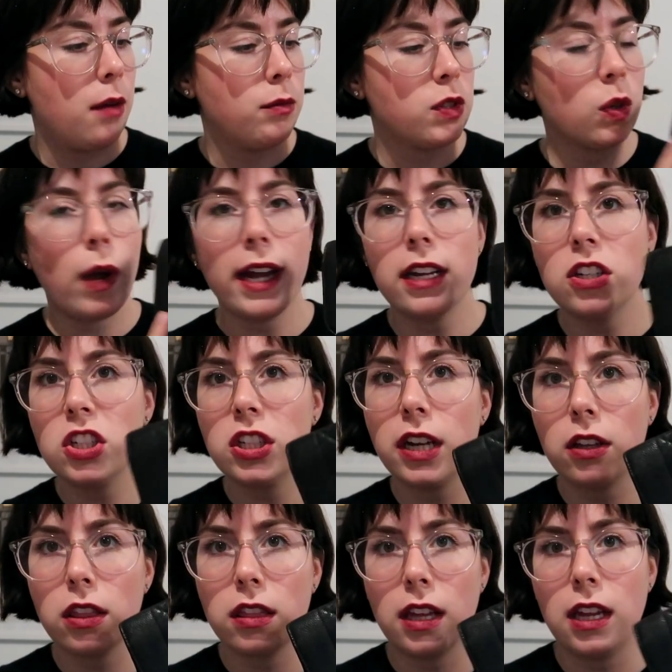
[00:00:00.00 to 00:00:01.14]
So quite a
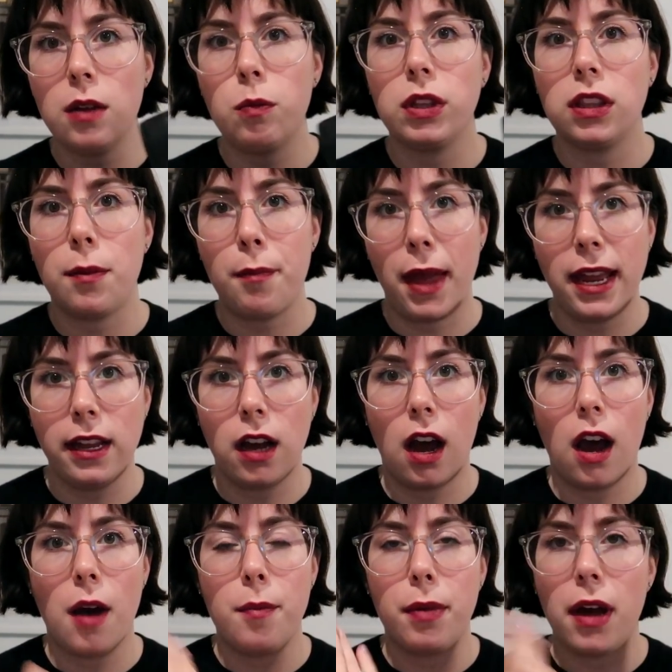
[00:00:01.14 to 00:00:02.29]
Chanel theme with the
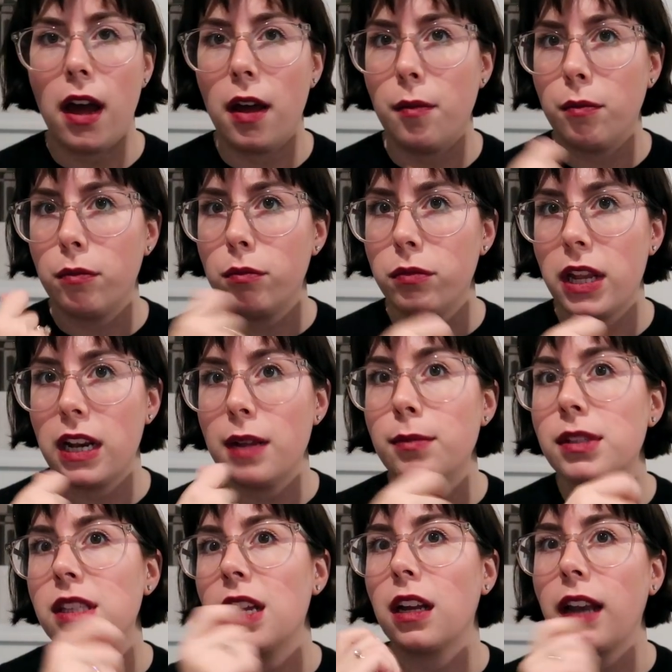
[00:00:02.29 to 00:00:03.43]
makeup, the
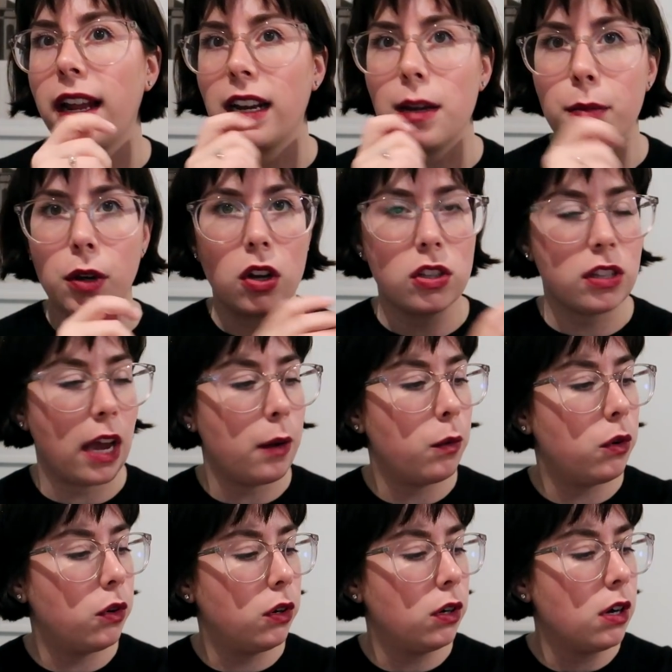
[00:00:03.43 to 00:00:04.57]
lipstick, like lip gloss I
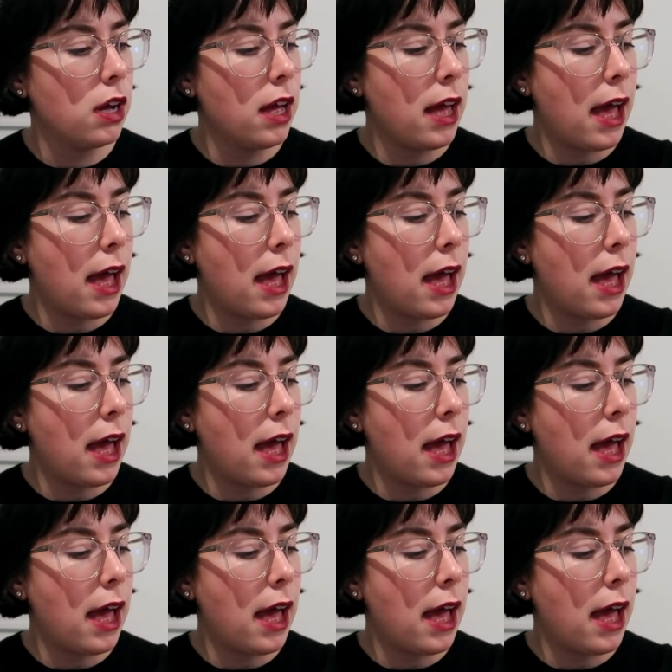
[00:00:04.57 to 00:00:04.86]
wore,